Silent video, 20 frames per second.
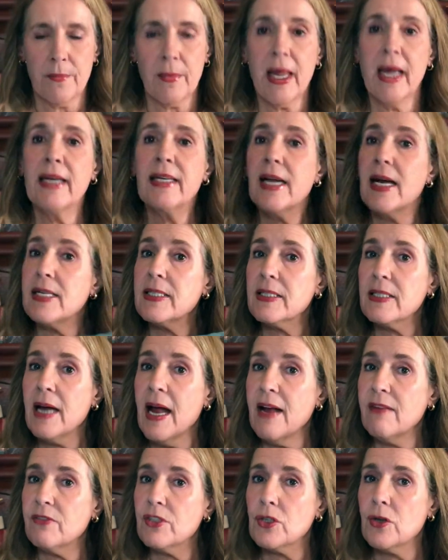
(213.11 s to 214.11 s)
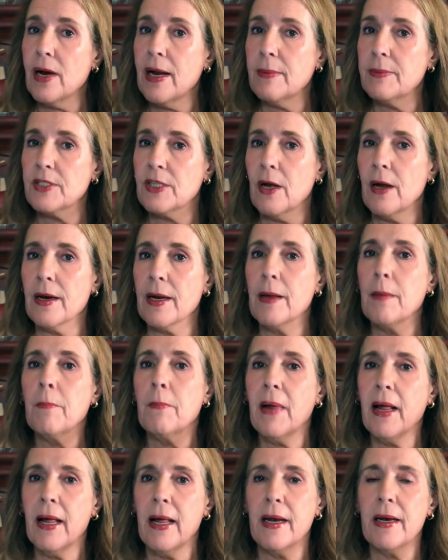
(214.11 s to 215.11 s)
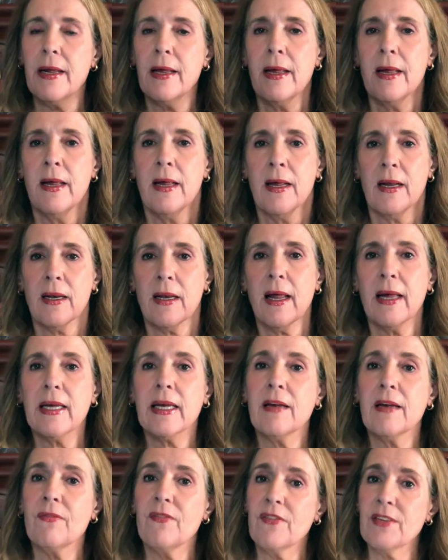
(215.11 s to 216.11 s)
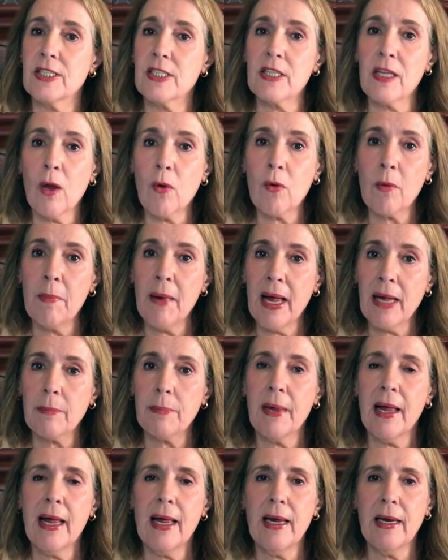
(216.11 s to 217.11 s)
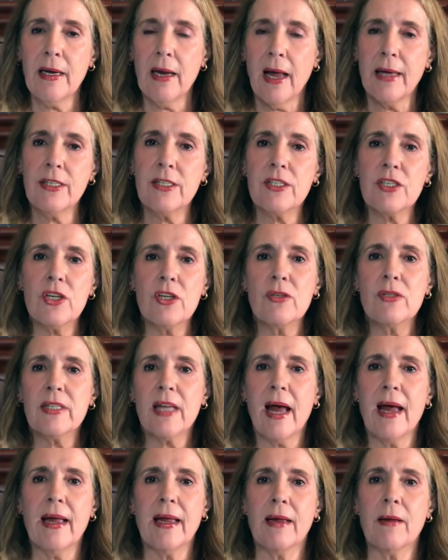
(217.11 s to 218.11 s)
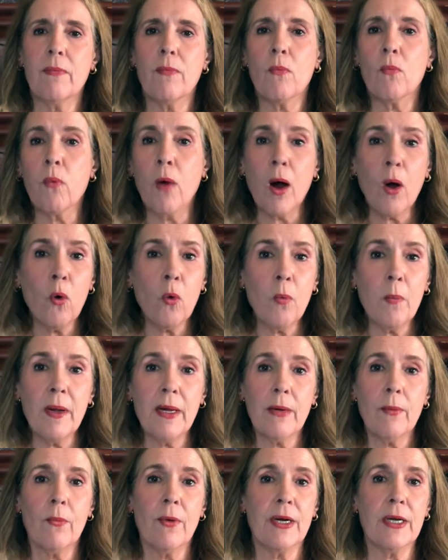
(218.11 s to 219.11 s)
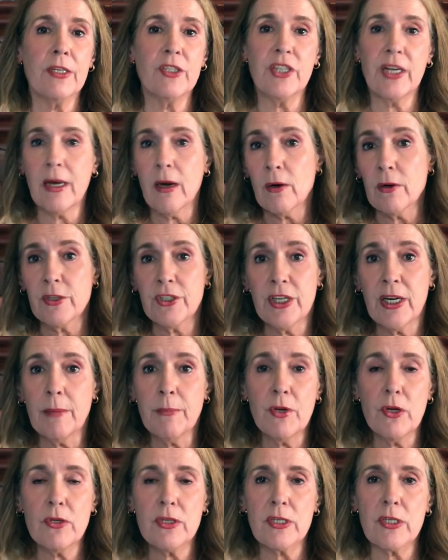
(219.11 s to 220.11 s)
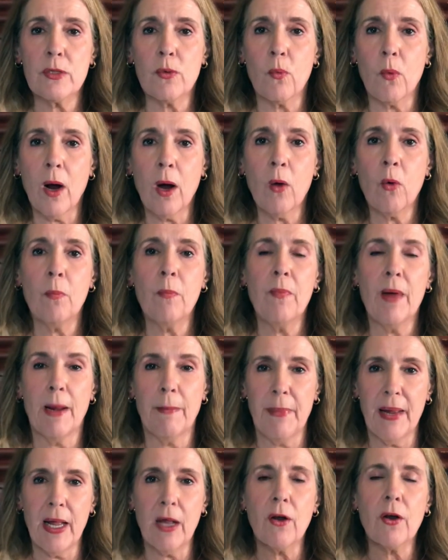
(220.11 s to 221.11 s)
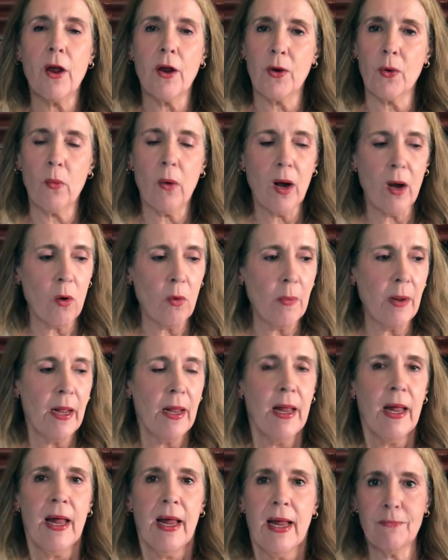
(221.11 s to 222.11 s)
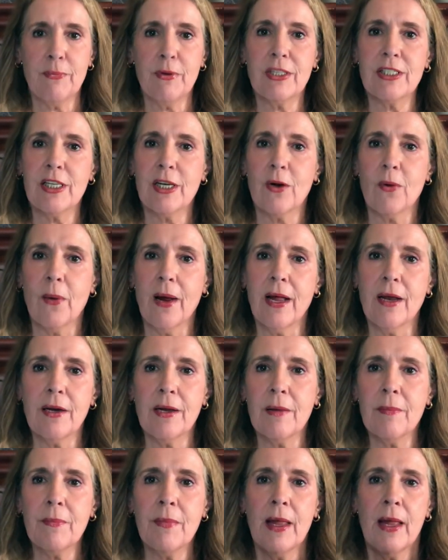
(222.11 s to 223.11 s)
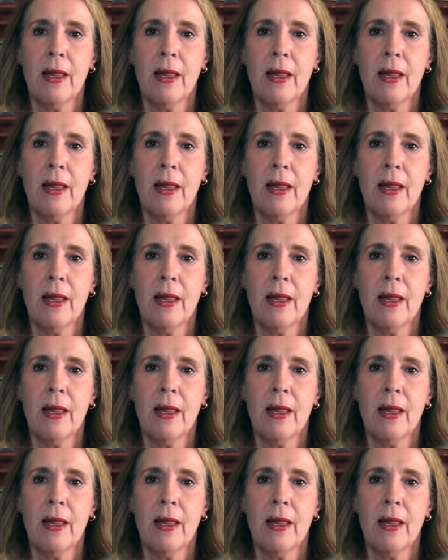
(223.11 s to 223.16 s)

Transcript: It doesn't have straps on it, but like if it's lower back pain, I just use a robe, Jim uses a robe, a belt on a robe, and puts it around him.